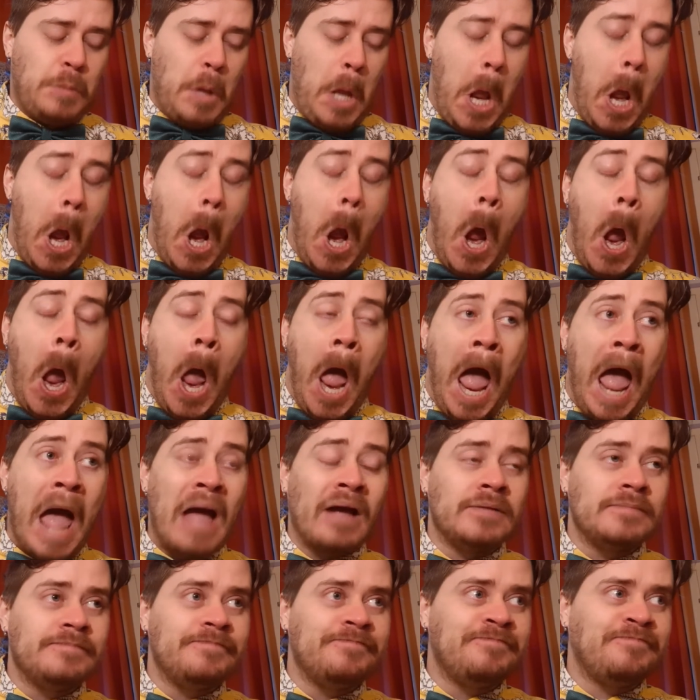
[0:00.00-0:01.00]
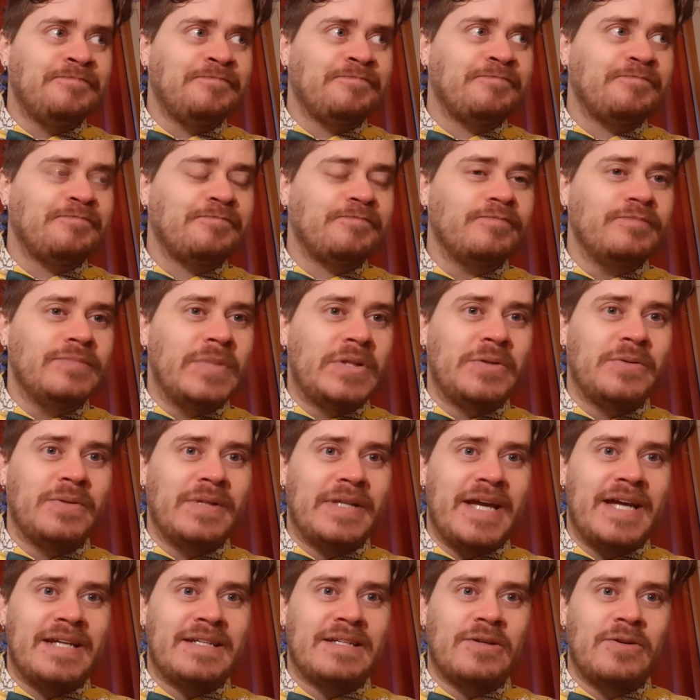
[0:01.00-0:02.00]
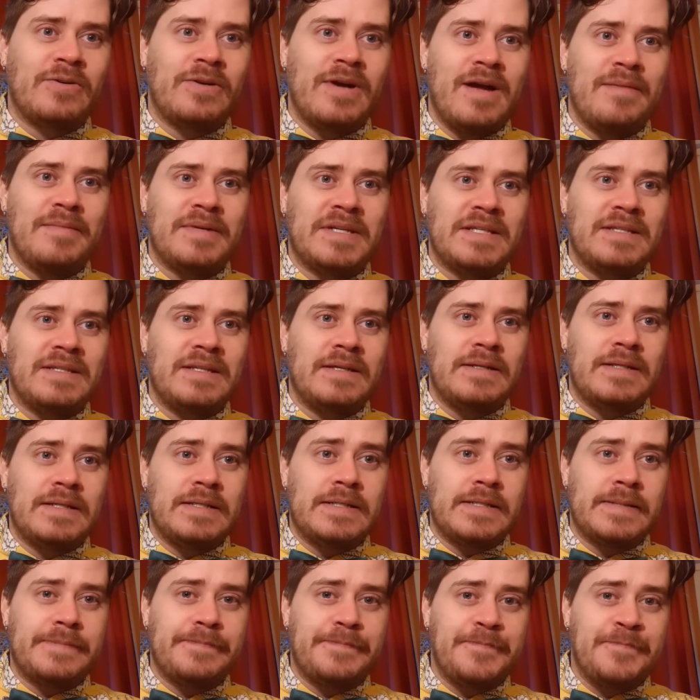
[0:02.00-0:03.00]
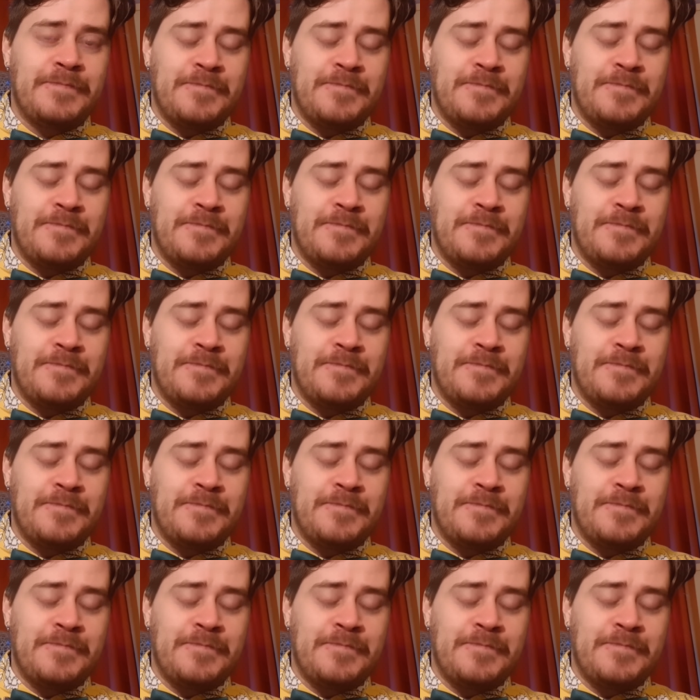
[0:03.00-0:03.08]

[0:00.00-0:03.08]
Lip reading: Oh, but you really had to cram it in there, did you?